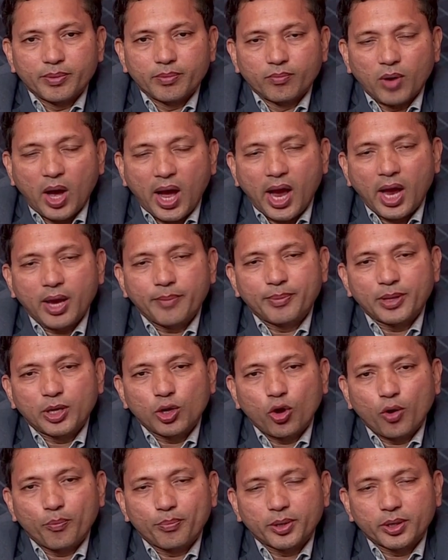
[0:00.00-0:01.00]
high
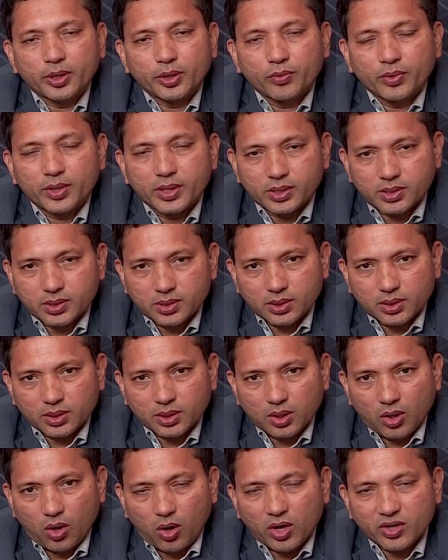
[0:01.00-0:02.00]
perioperative risk
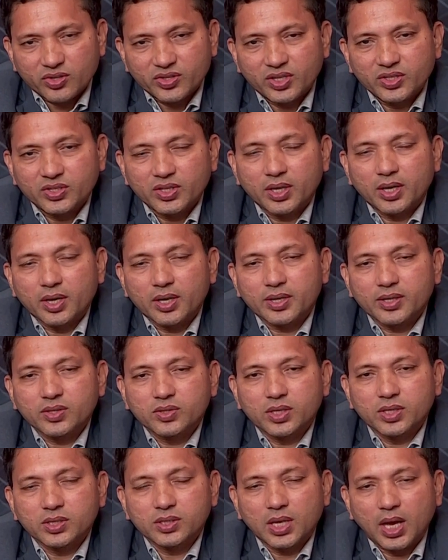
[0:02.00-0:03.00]
or surgical
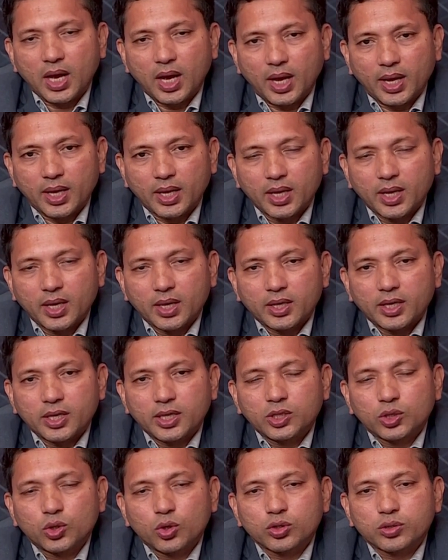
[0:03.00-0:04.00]
risk is high,
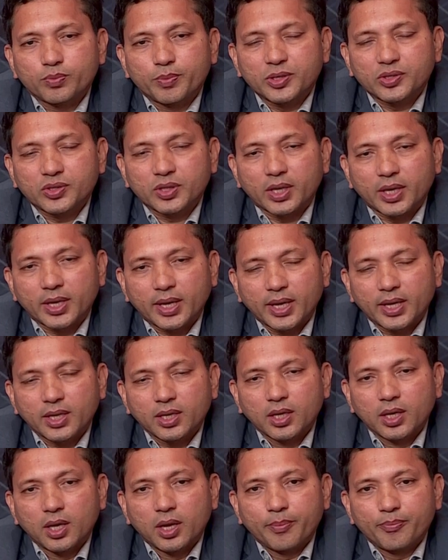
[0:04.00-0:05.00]
in those patients again
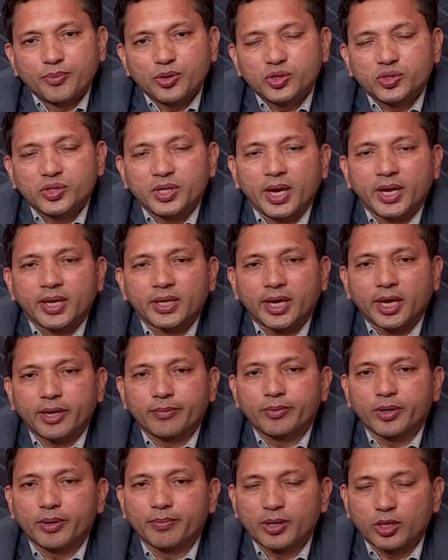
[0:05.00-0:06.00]
PCI can
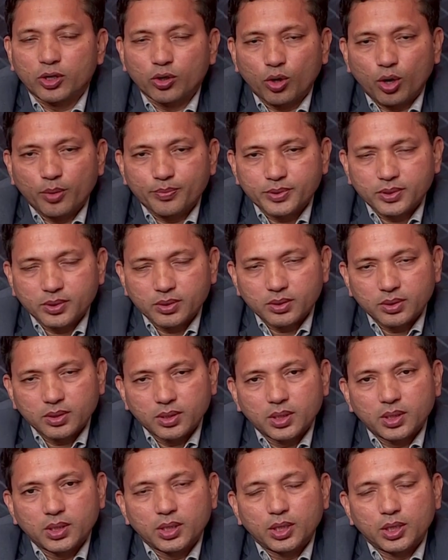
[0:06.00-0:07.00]
be a better option
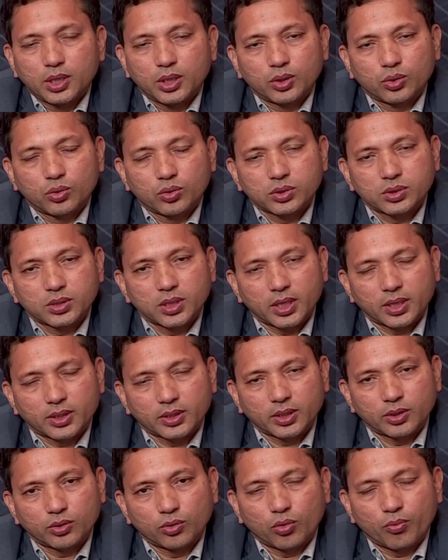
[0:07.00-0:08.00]
in those
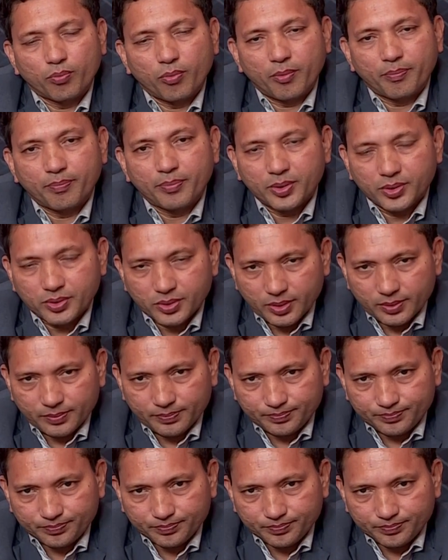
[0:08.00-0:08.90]
selected group of patients.